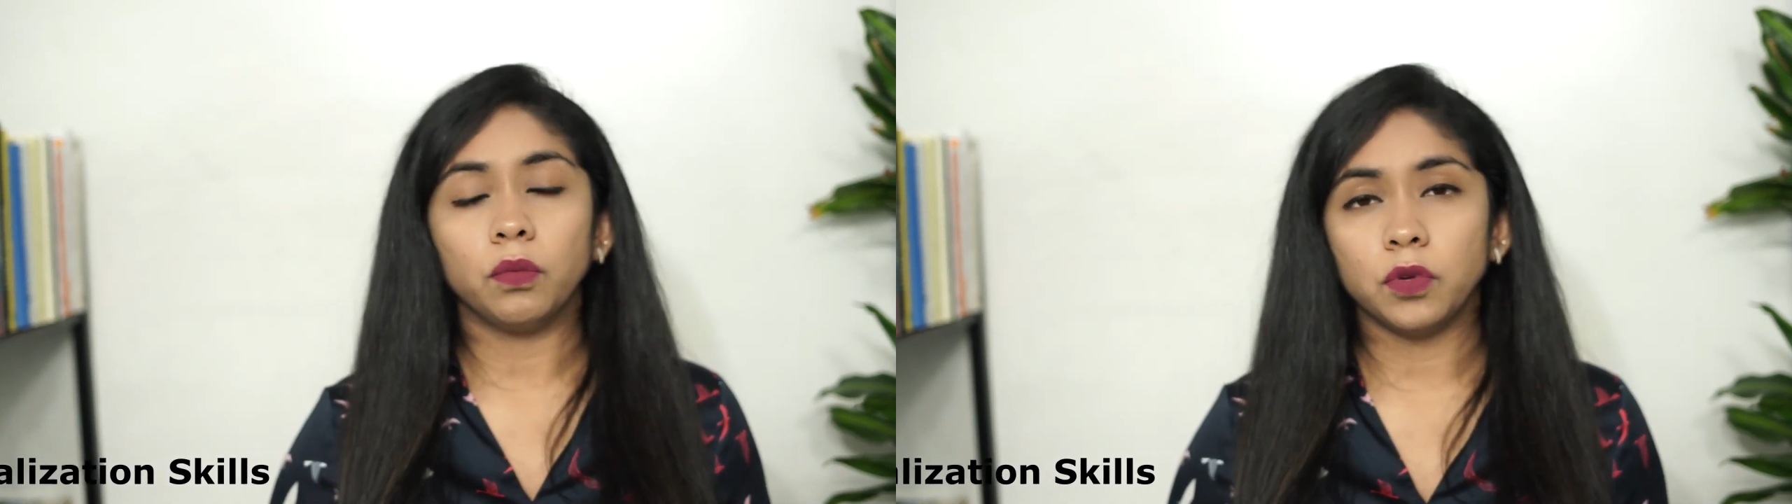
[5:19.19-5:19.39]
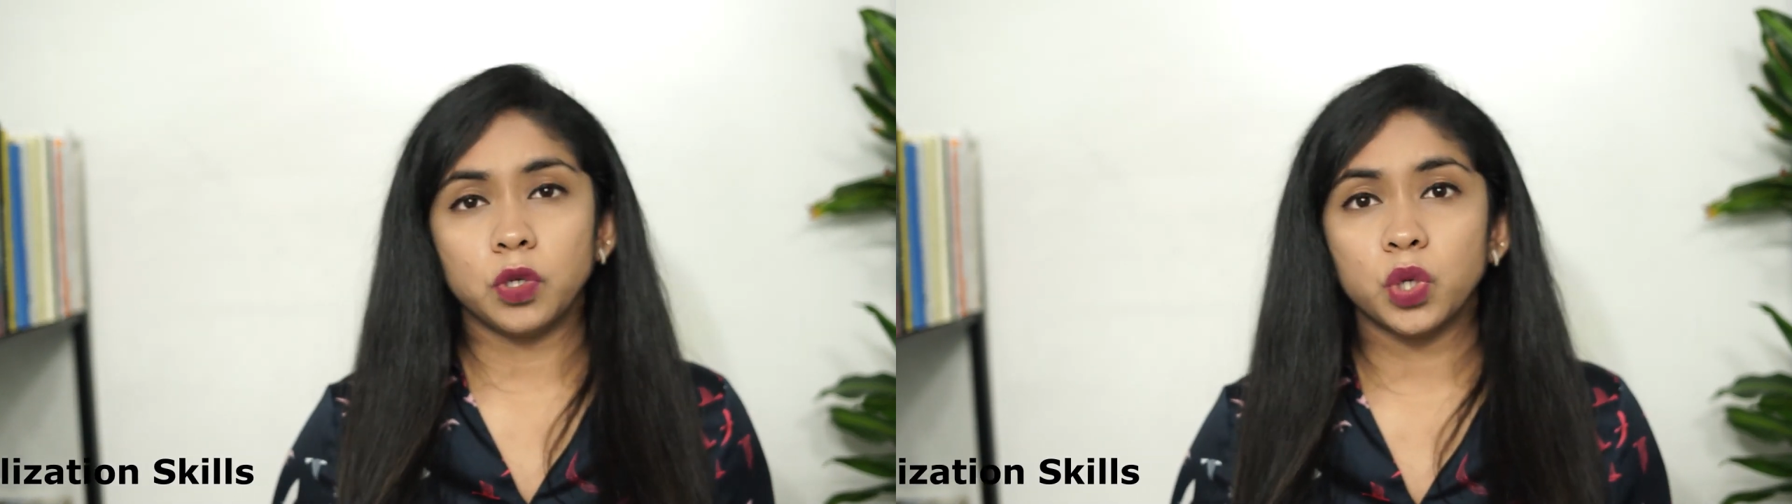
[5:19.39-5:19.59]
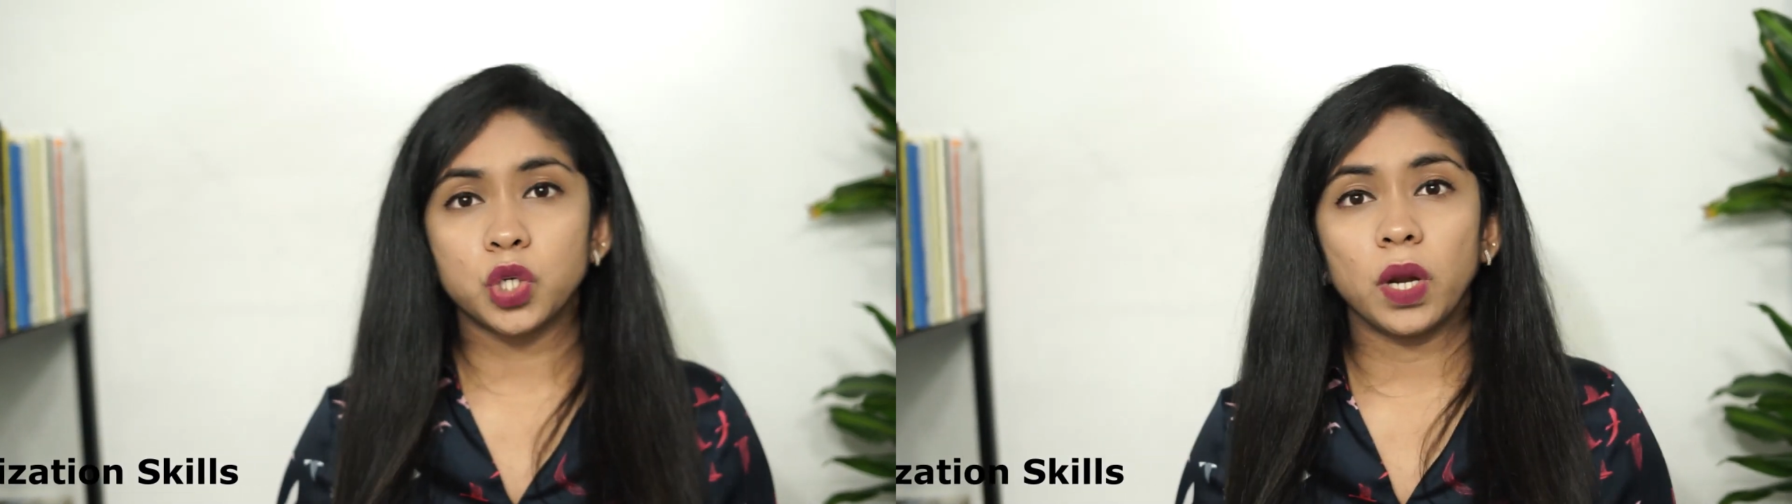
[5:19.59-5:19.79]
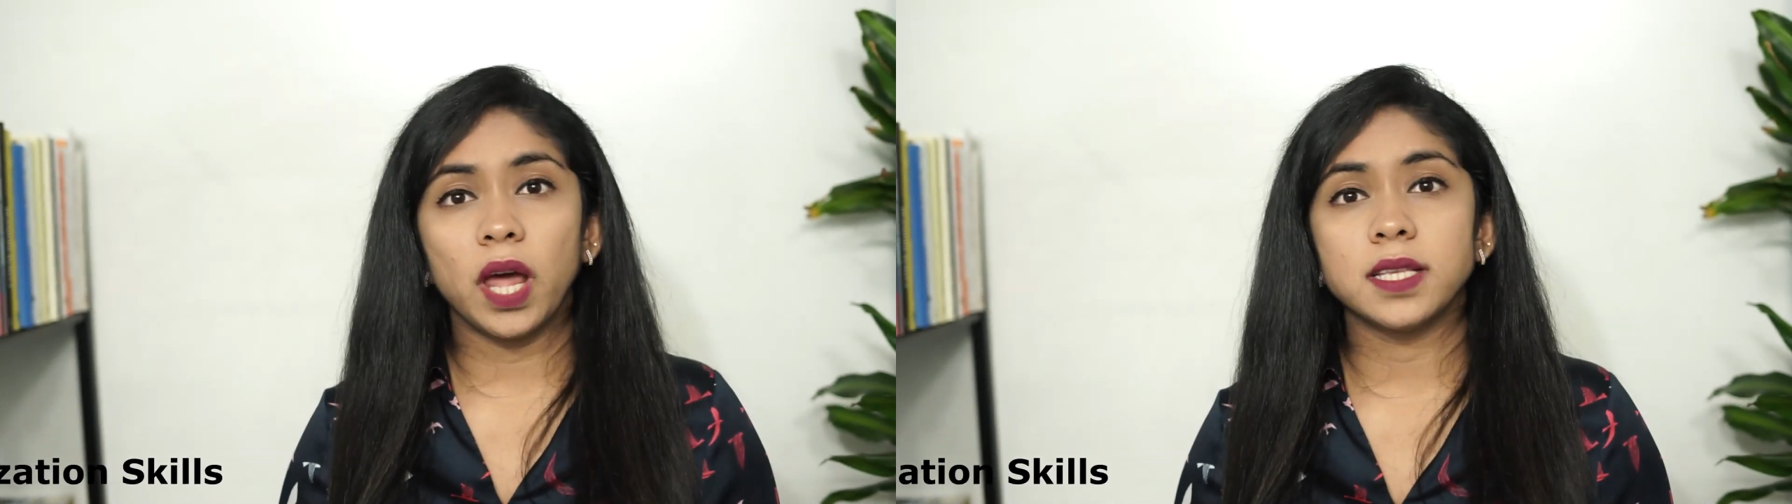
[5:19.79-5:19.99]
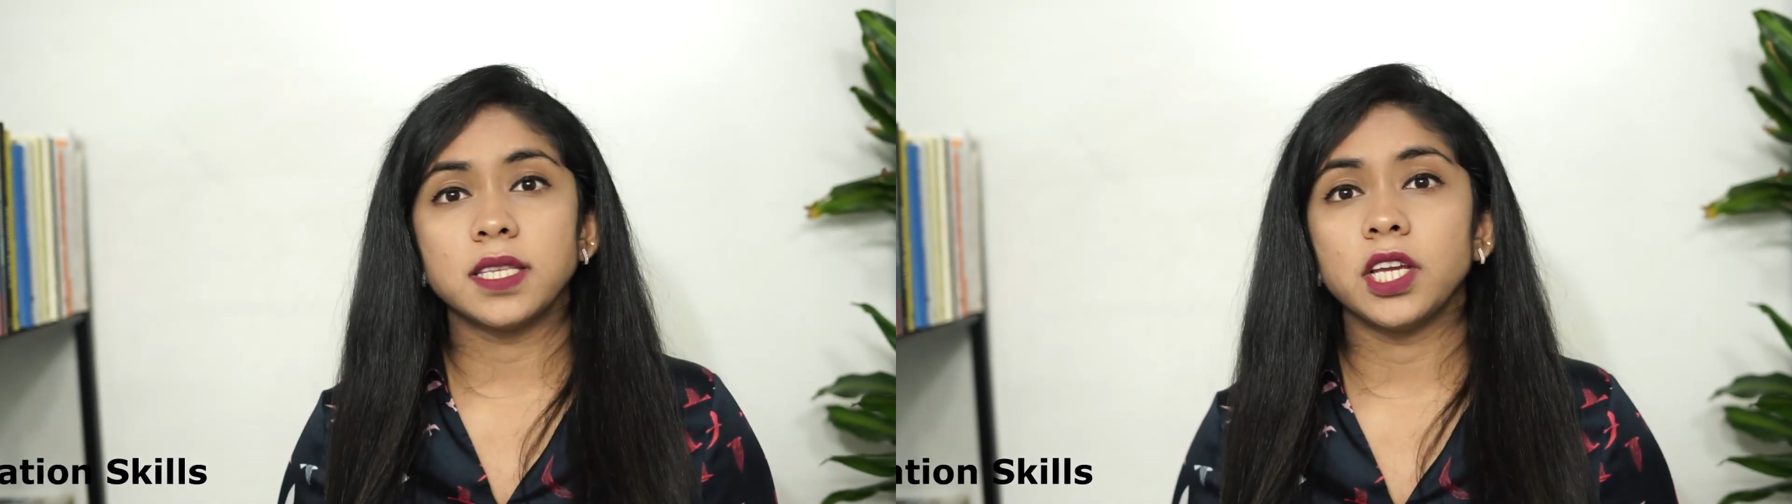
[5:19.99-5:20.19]

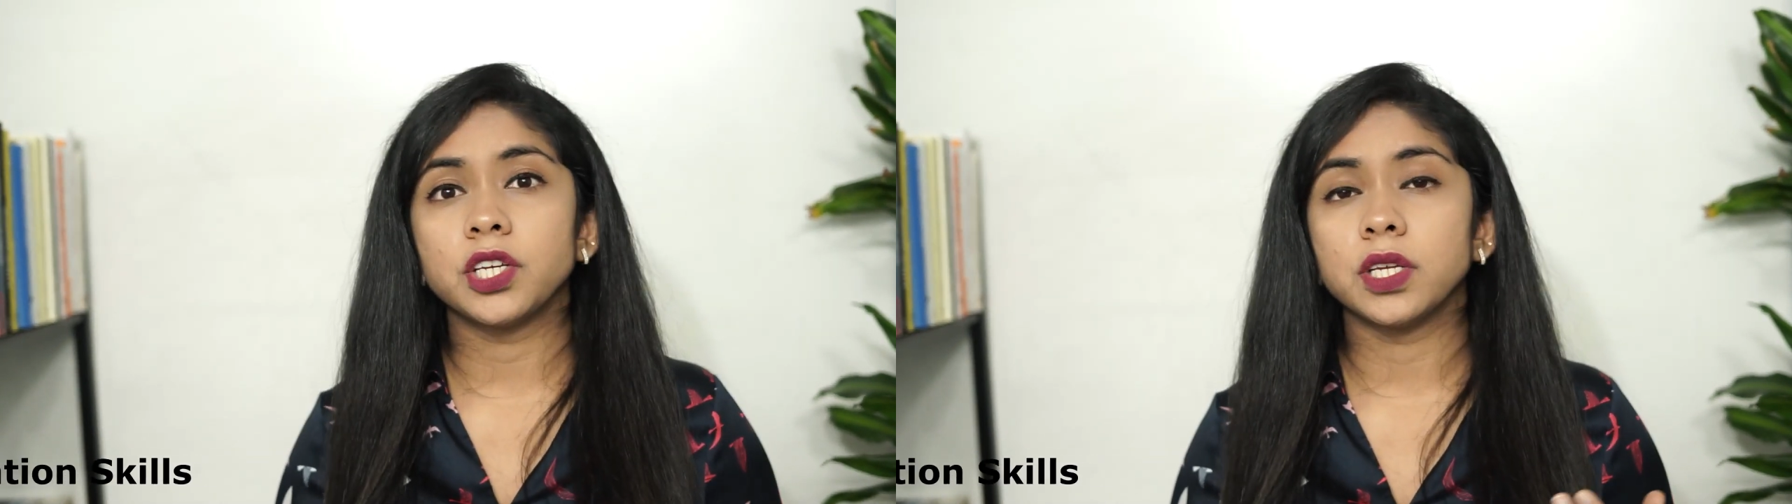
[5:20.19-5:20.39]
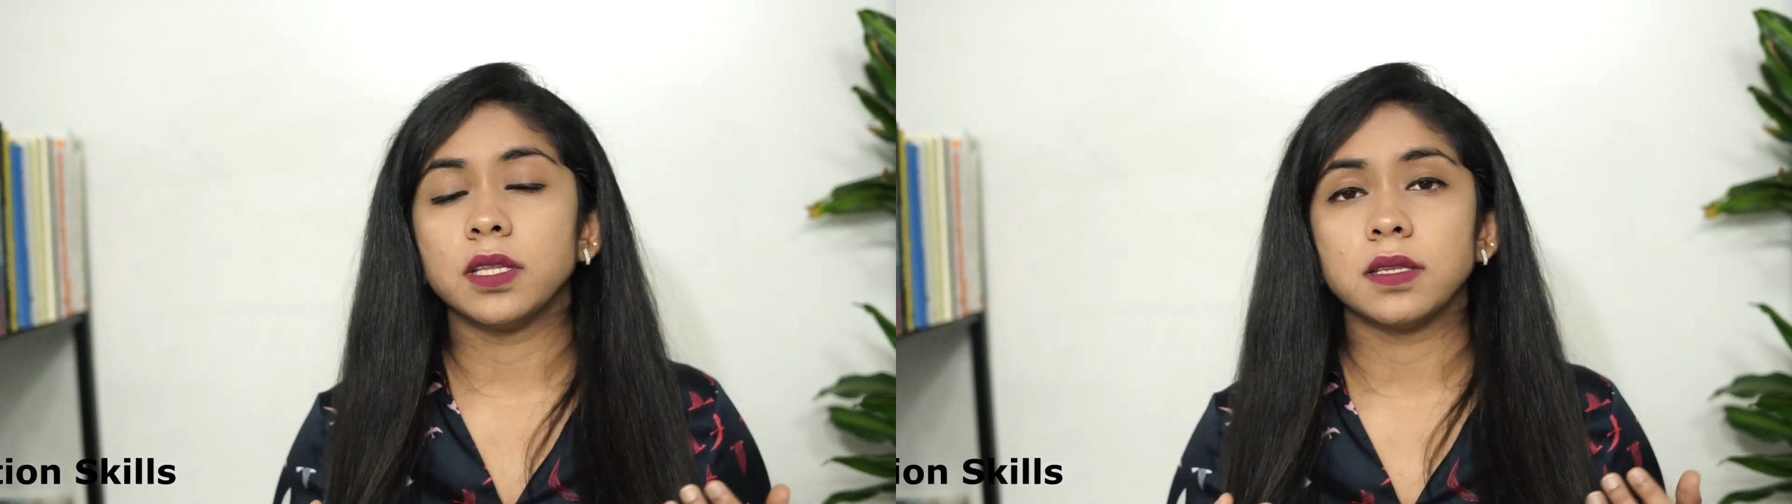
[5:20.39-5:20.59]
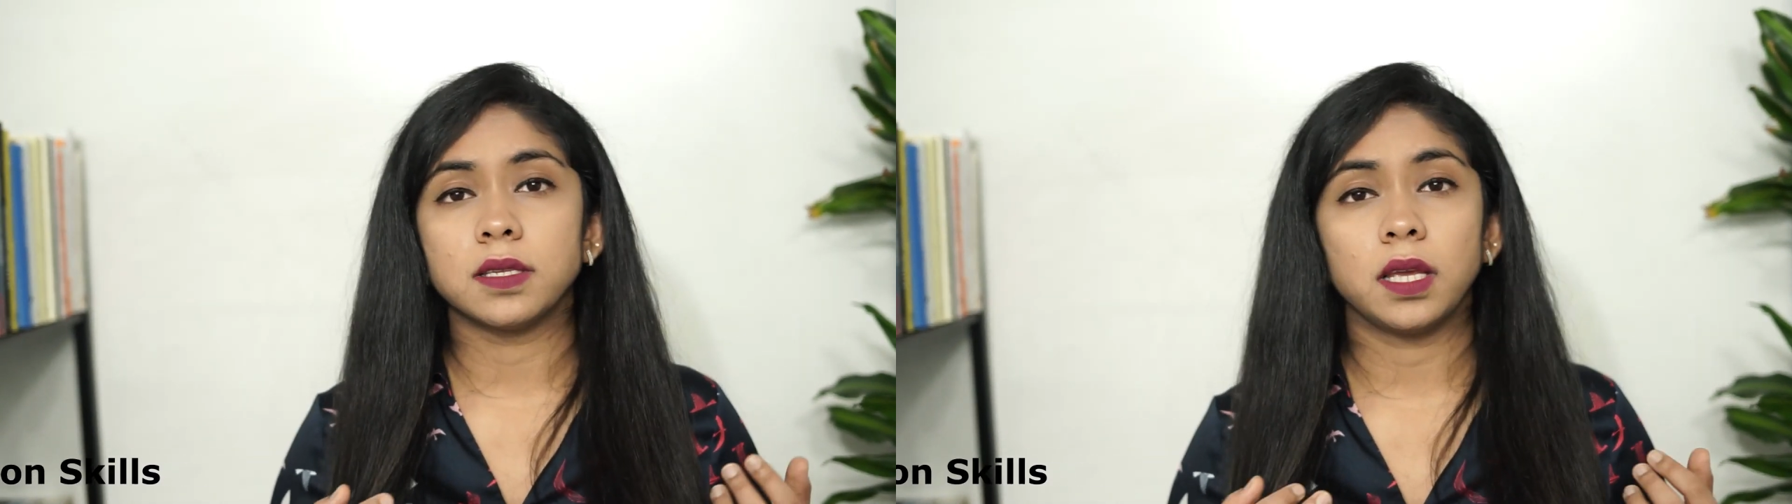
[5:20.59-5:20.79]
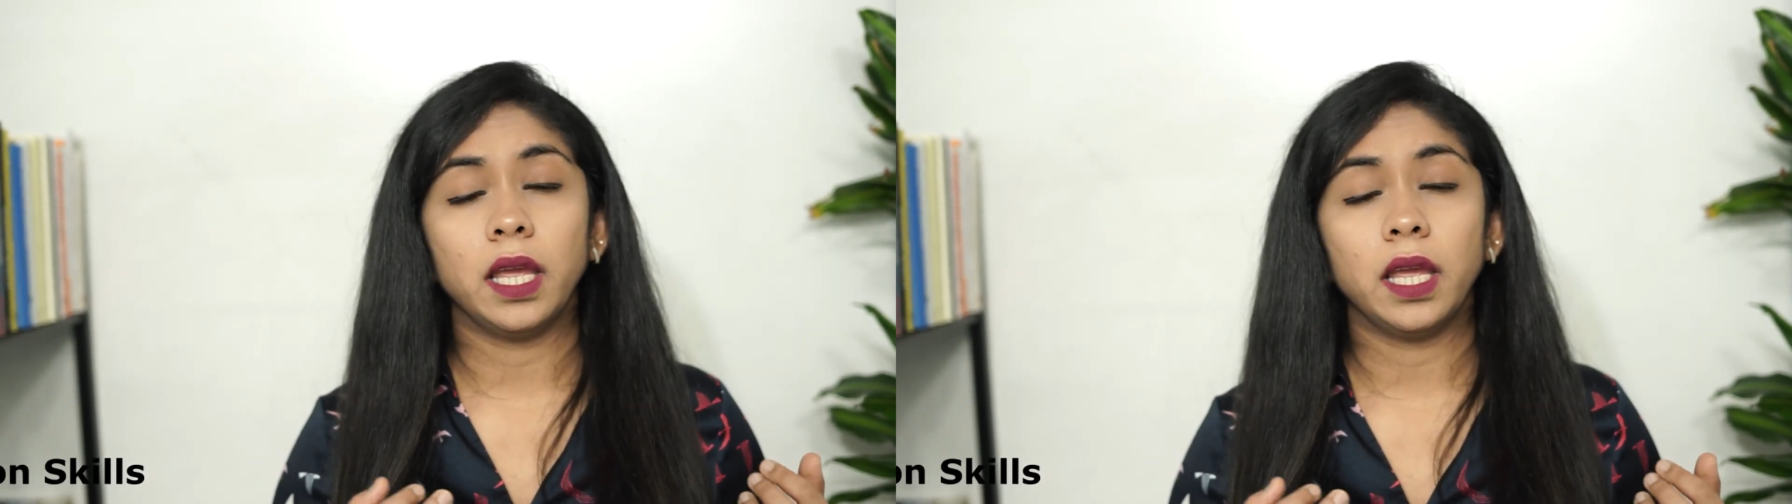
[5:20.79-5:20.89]
visualizations